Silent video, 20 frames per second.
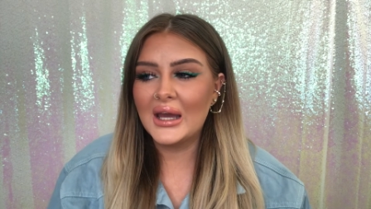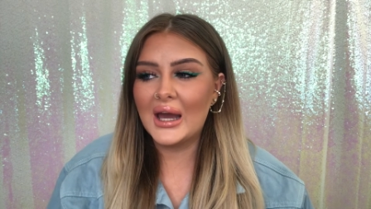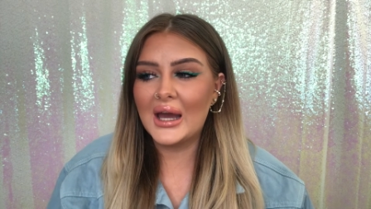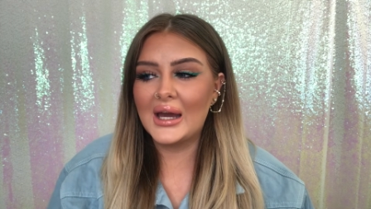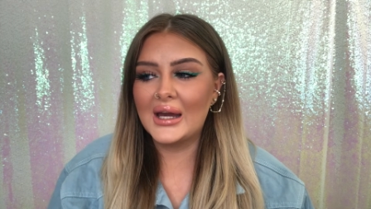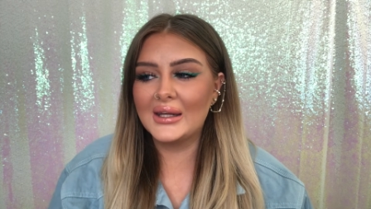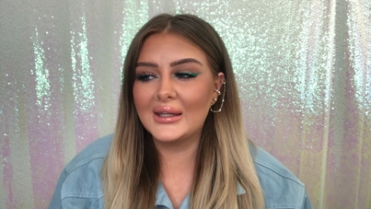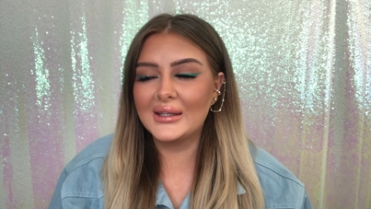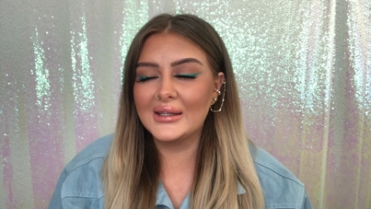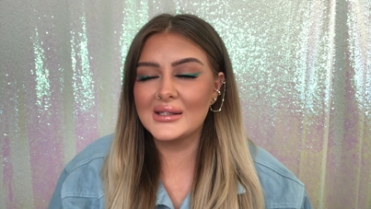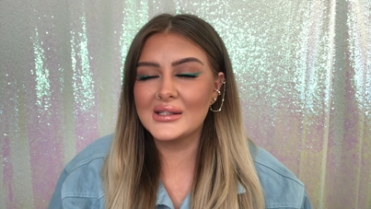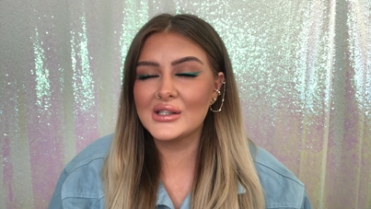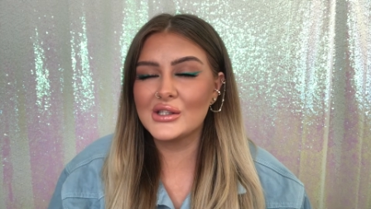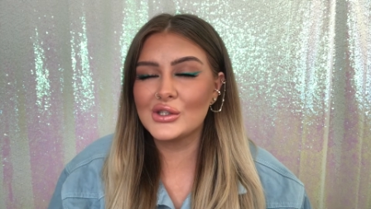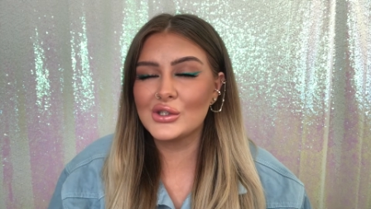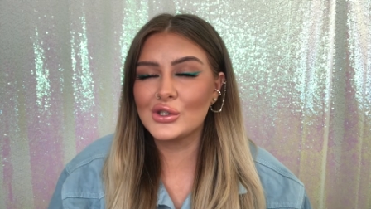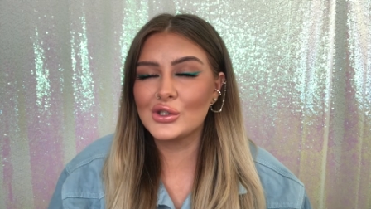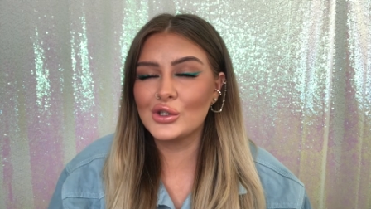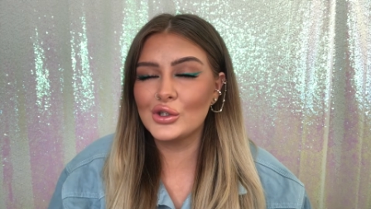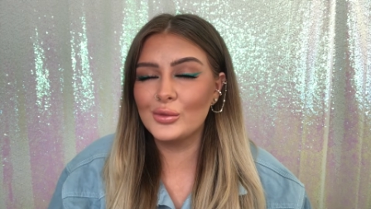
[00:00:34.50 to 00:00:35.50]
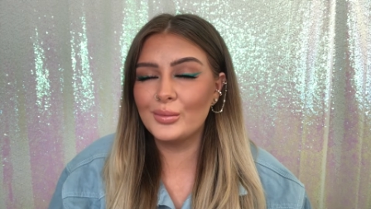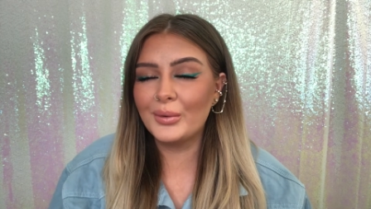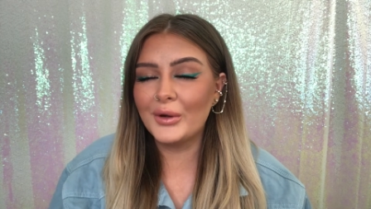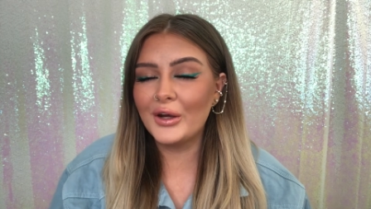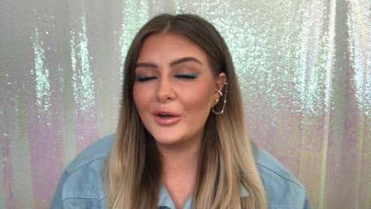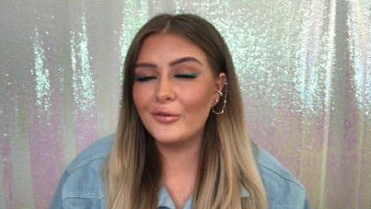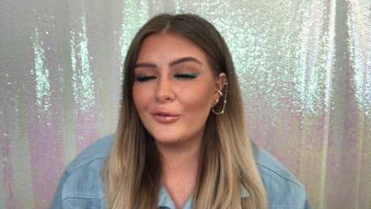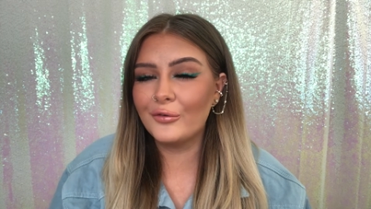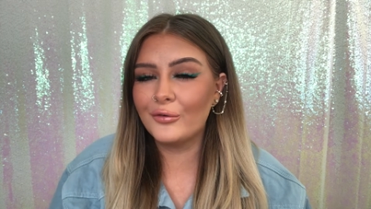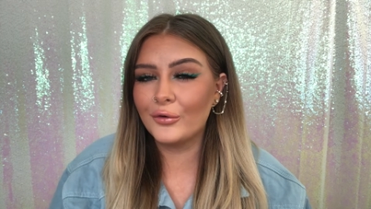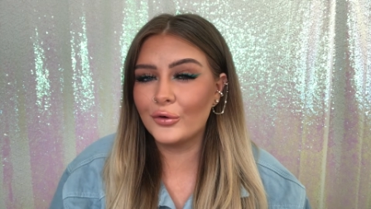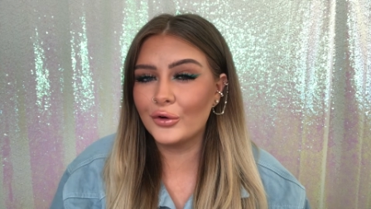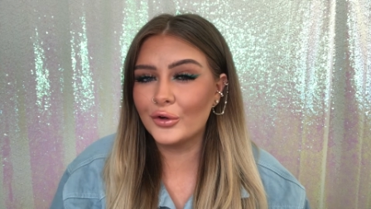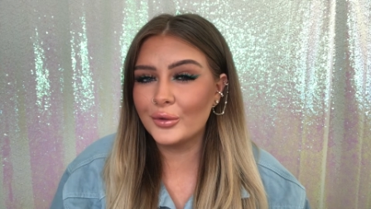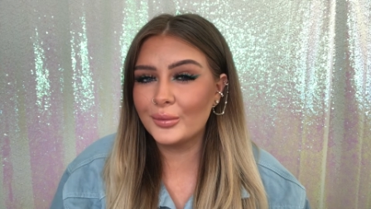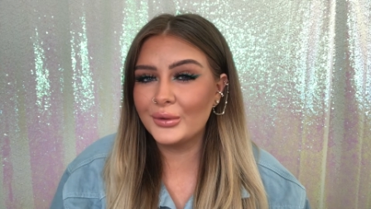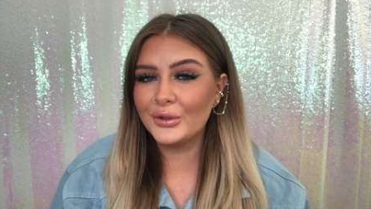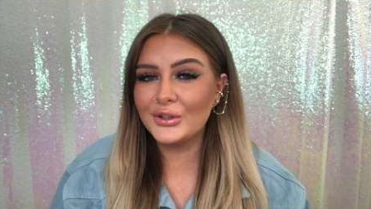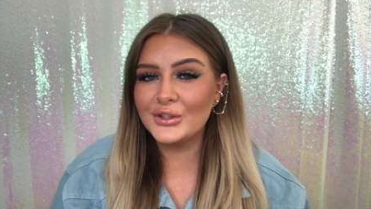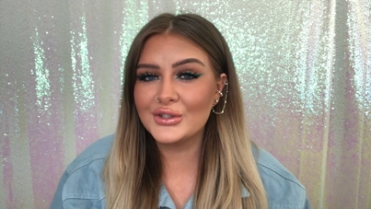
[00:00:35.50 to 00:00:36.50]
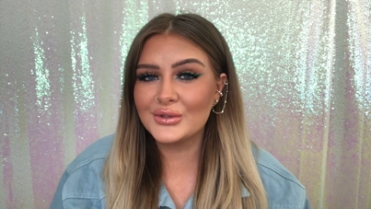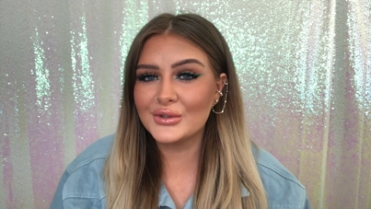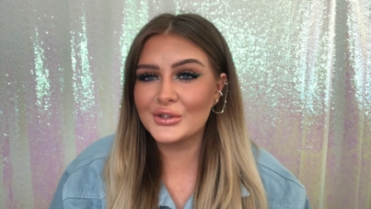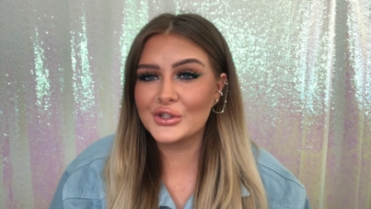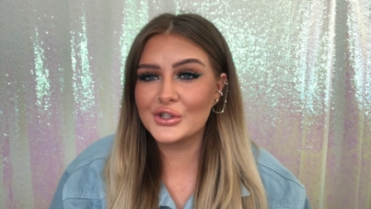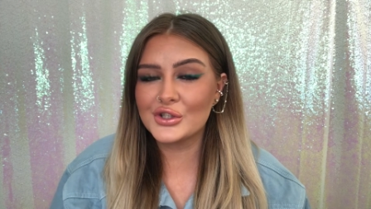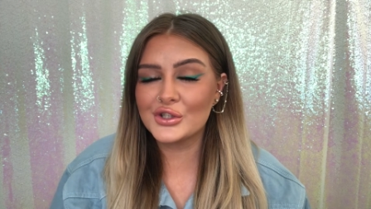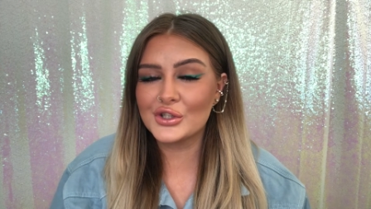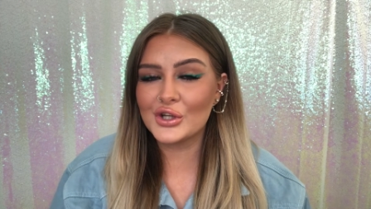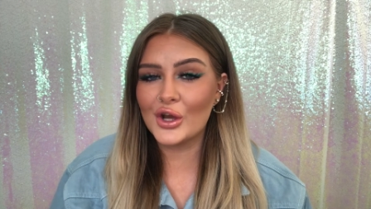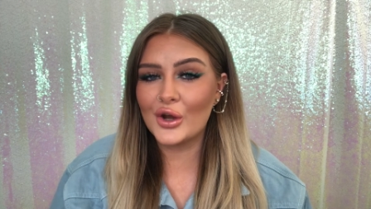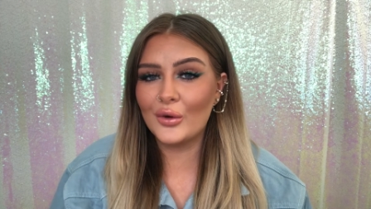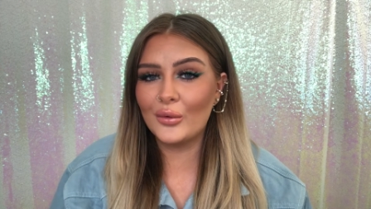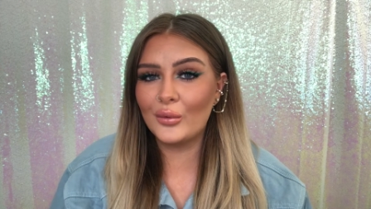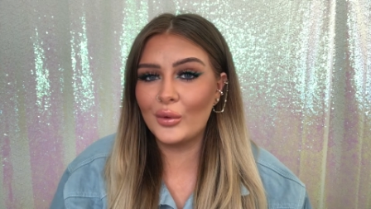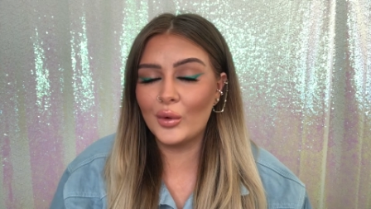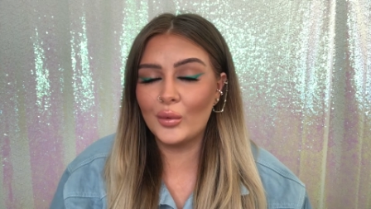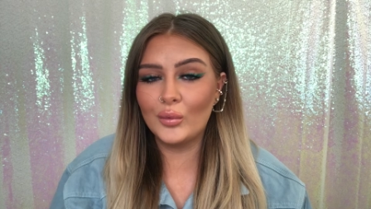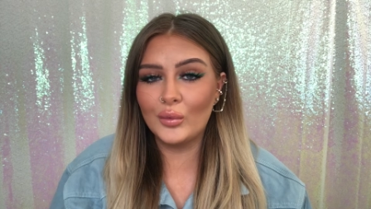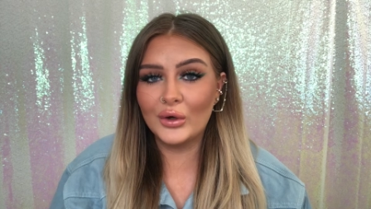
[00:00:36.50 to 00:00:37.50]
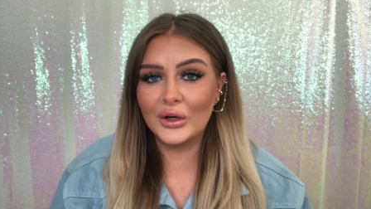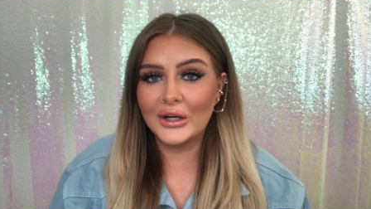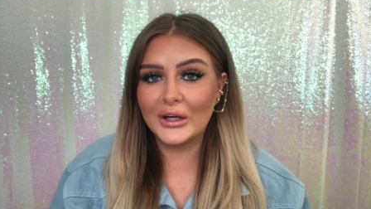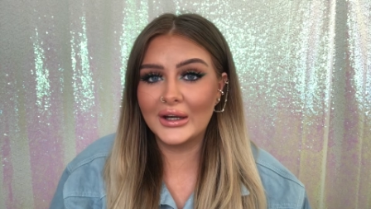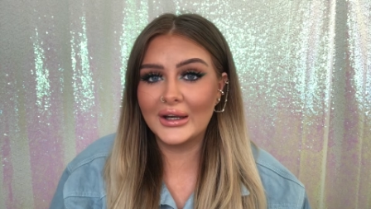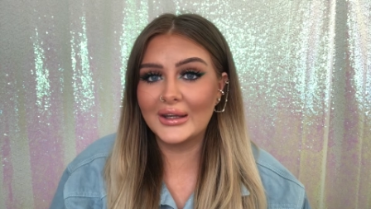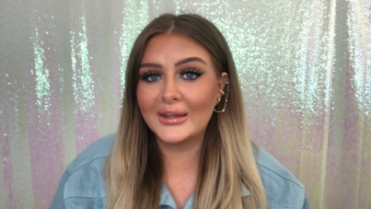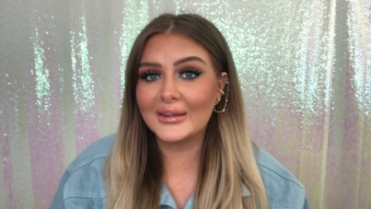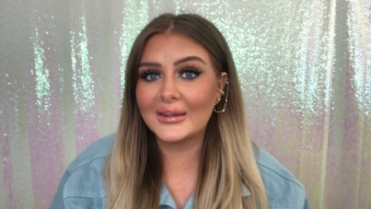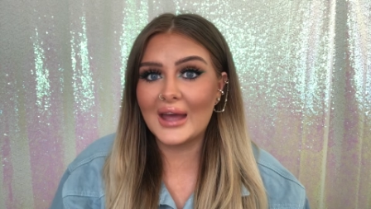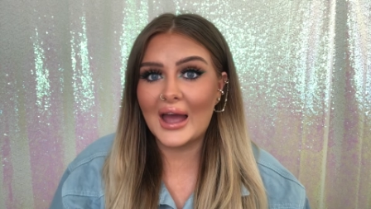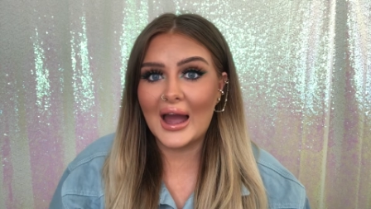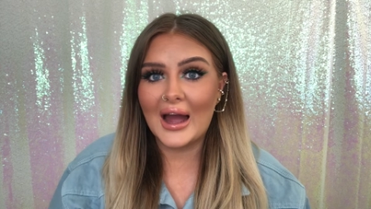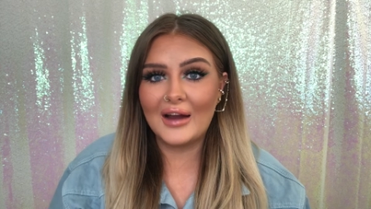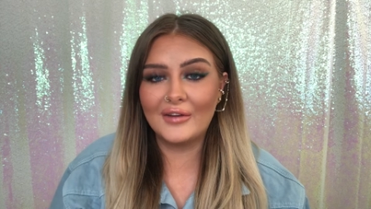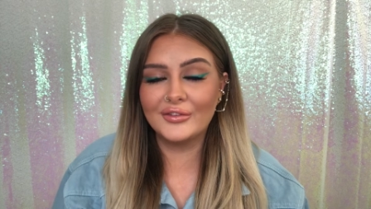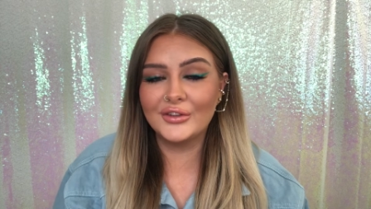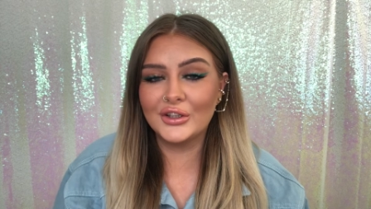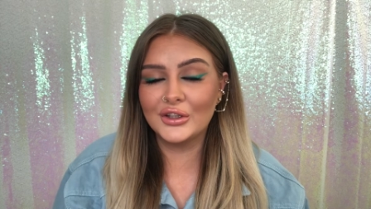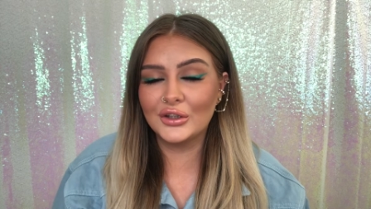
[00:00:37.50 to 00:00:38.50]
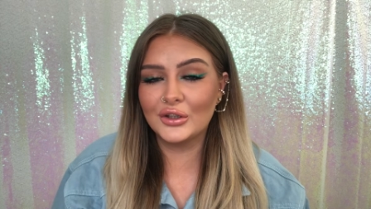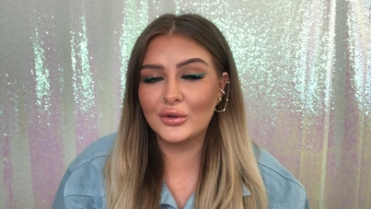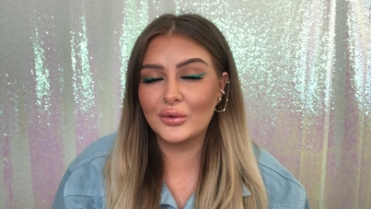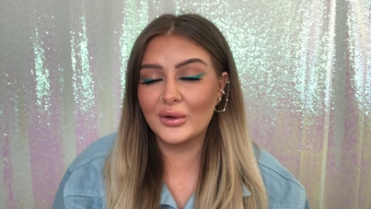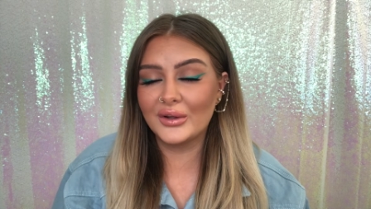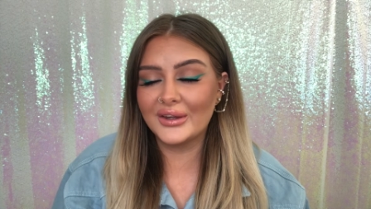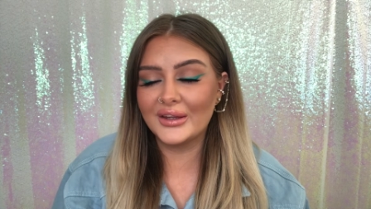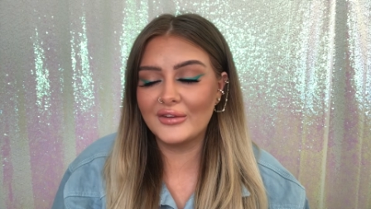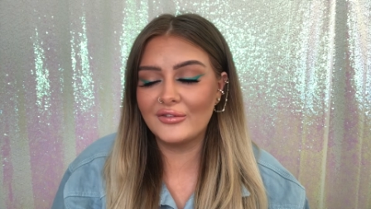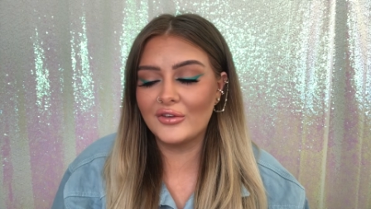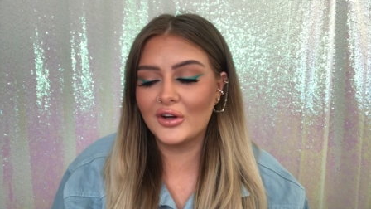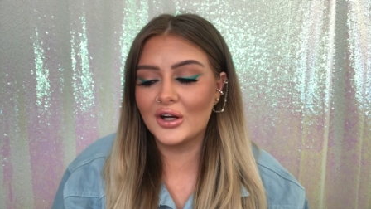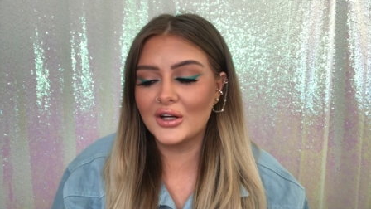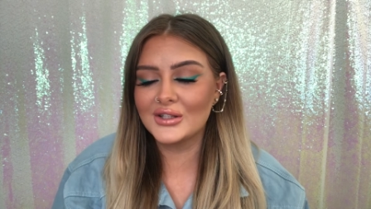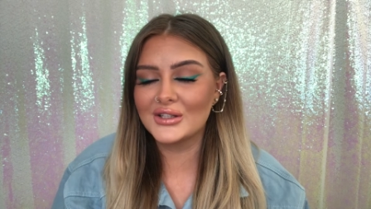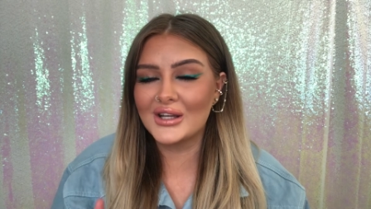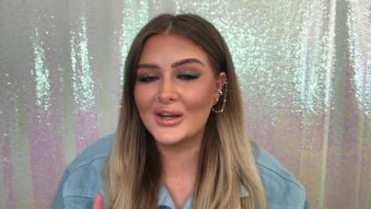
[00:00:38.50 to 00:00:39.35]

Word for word: and it is super affordable, so it's so worth having a look what they've got.